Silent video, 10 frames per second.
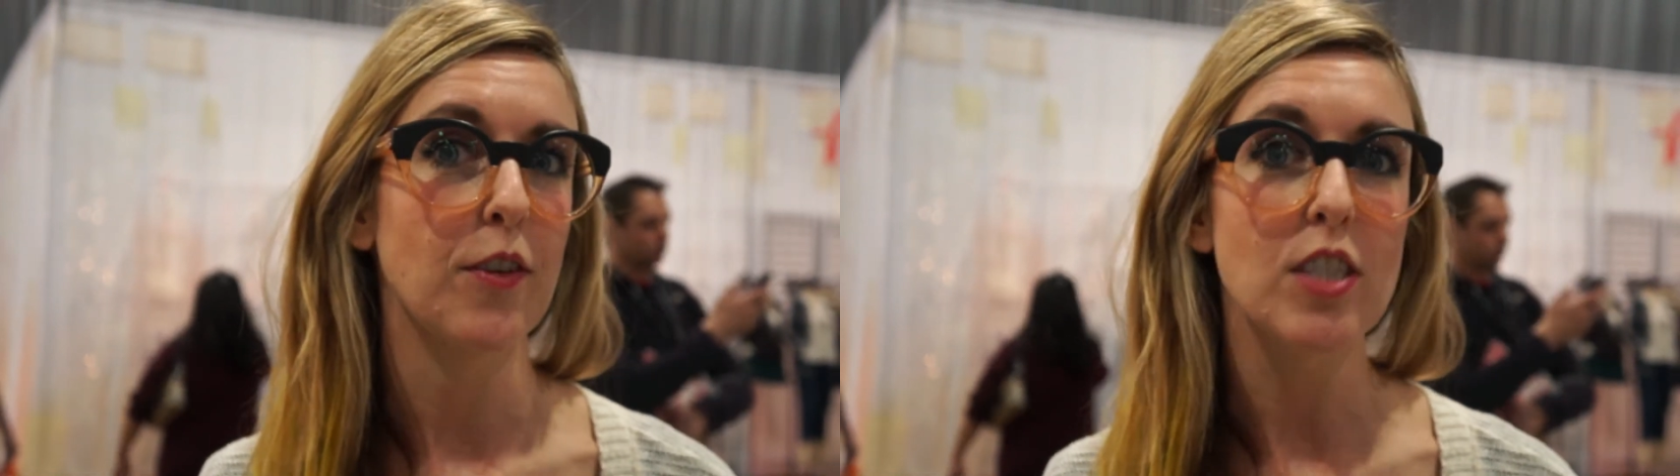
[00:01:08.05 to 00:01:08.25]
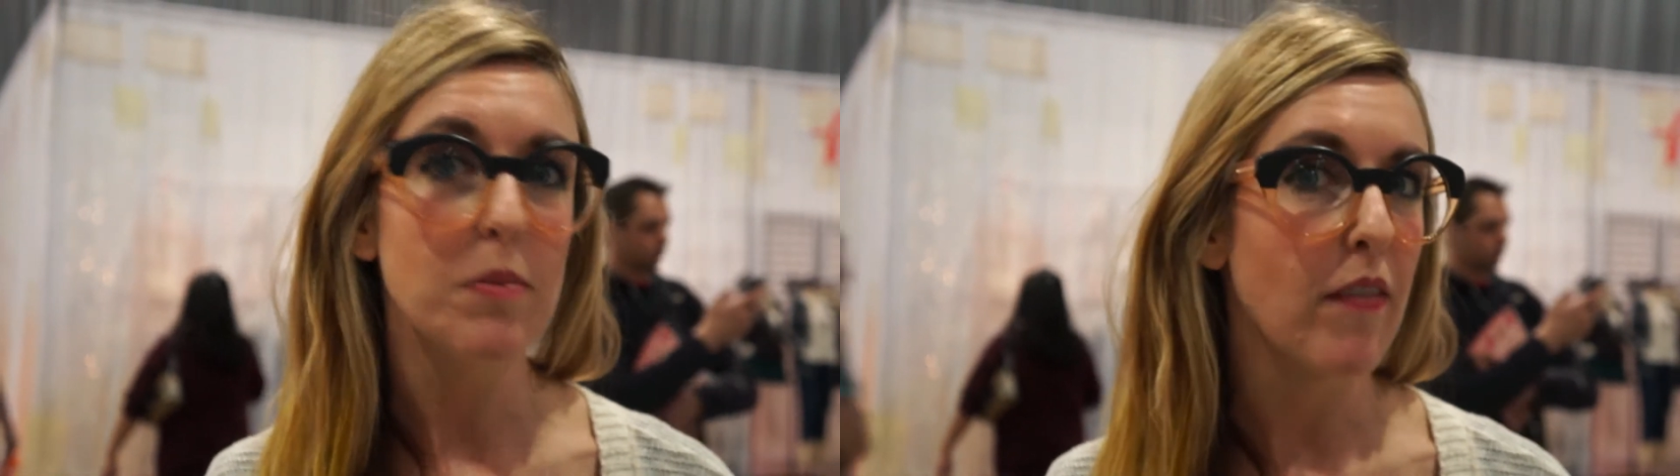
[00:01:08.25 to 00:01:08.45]

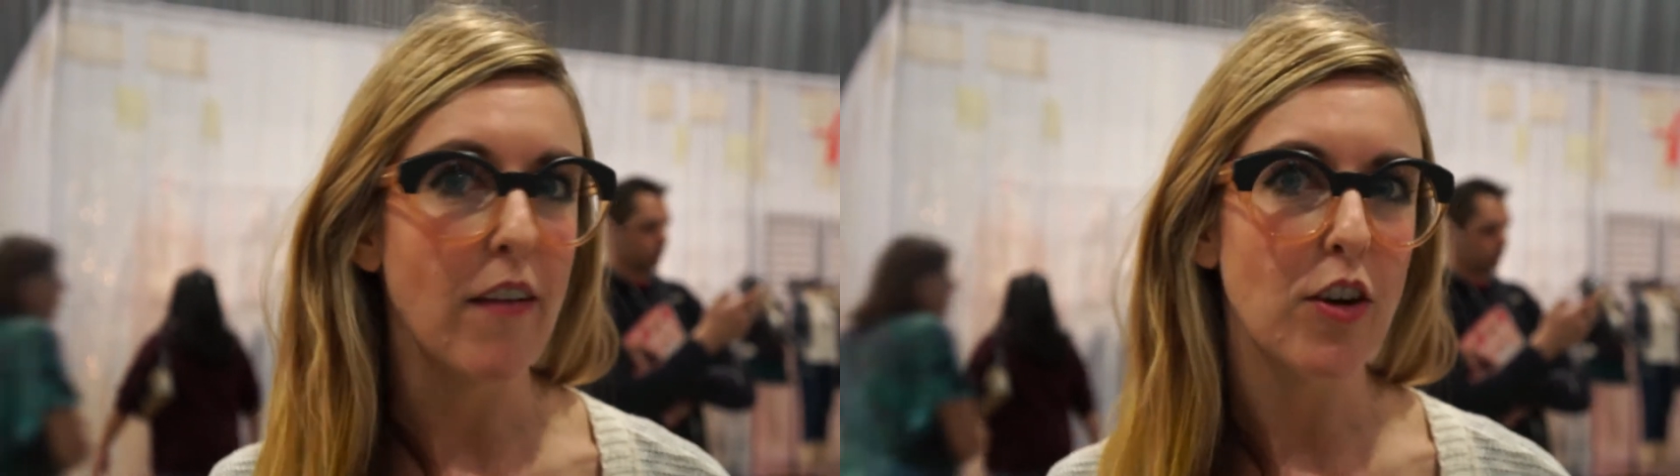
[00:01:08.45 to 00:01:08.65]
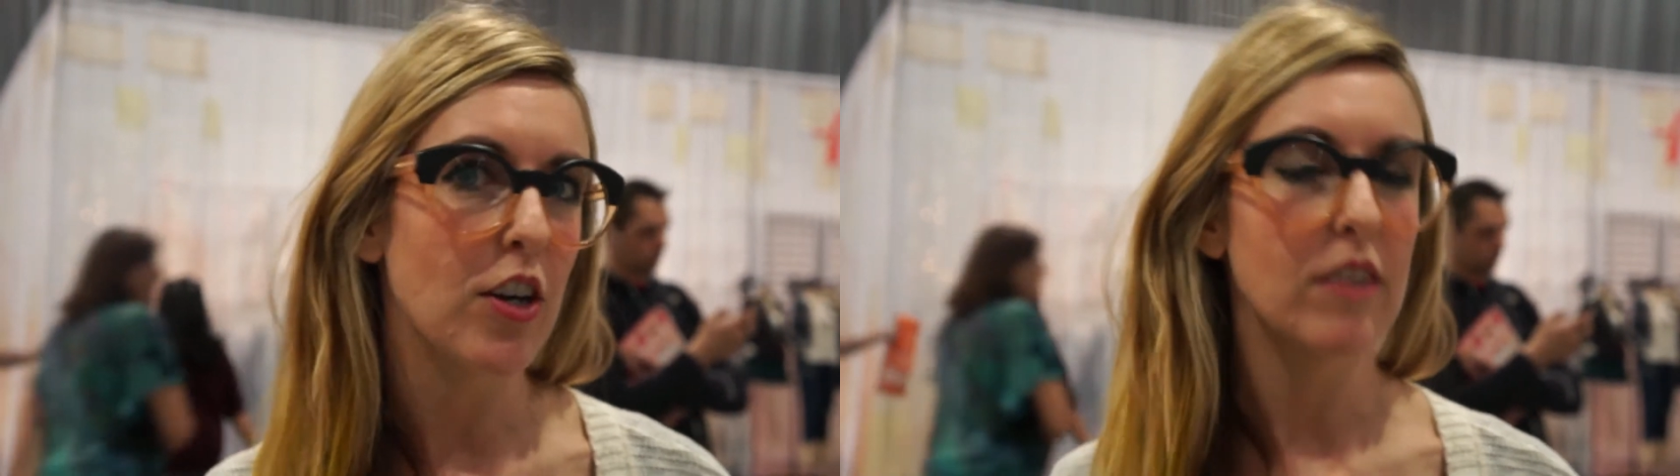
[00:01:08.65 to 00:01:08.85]
First time I've
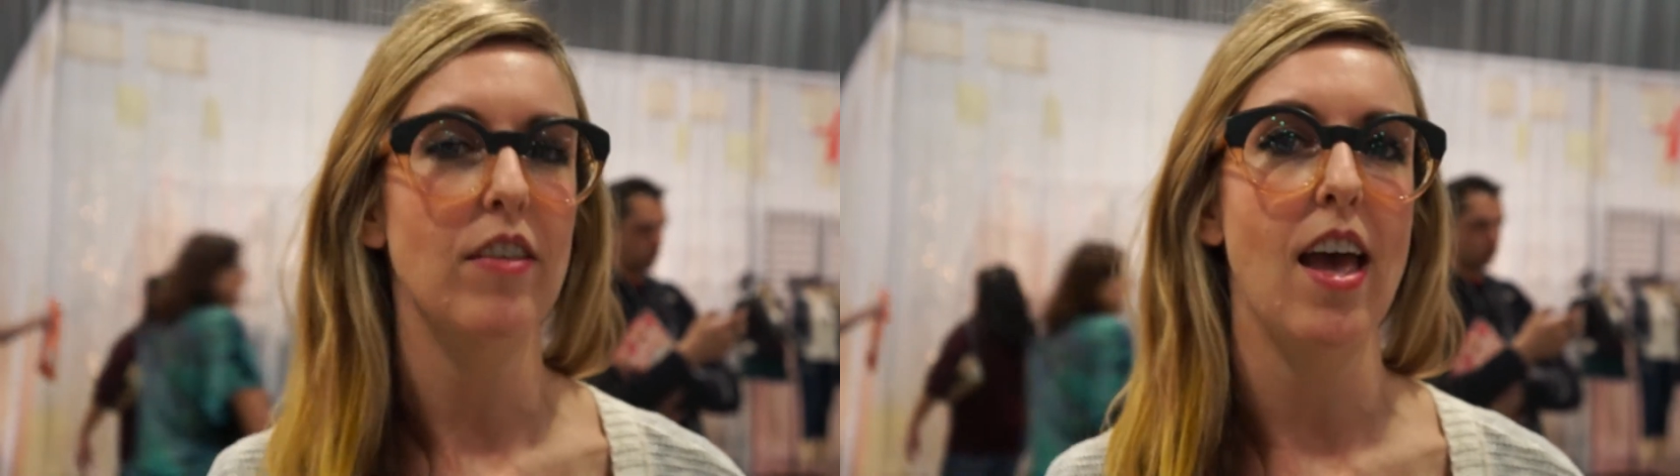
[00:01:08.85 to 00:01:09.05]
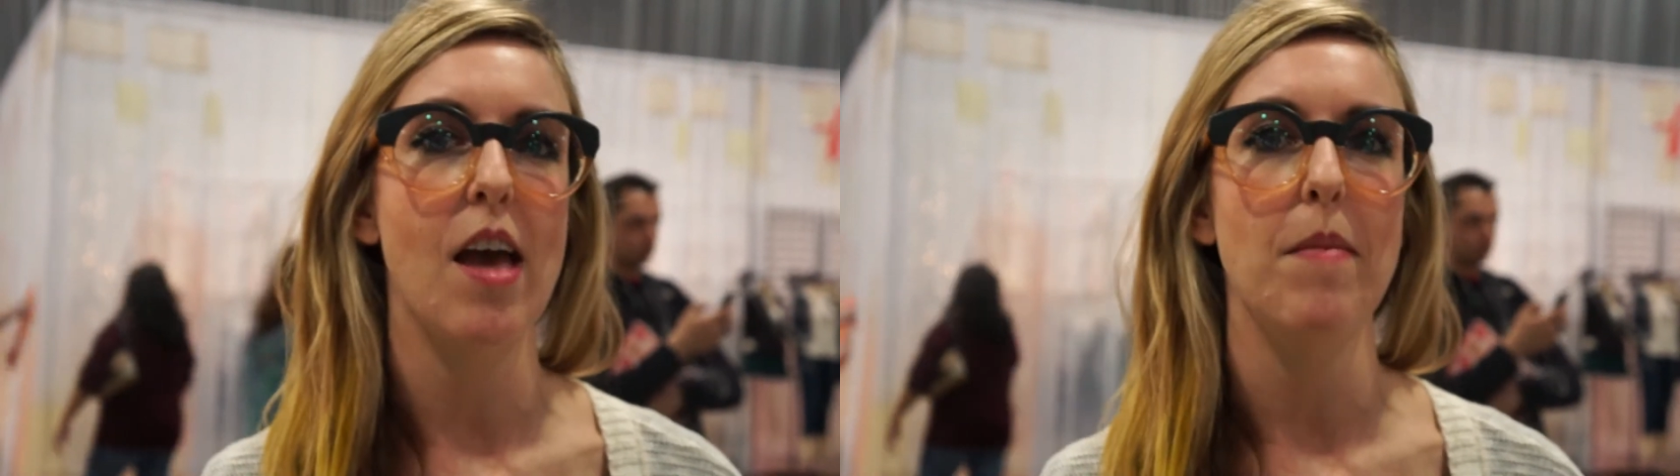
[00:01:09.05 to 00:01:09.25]
ever heard of them,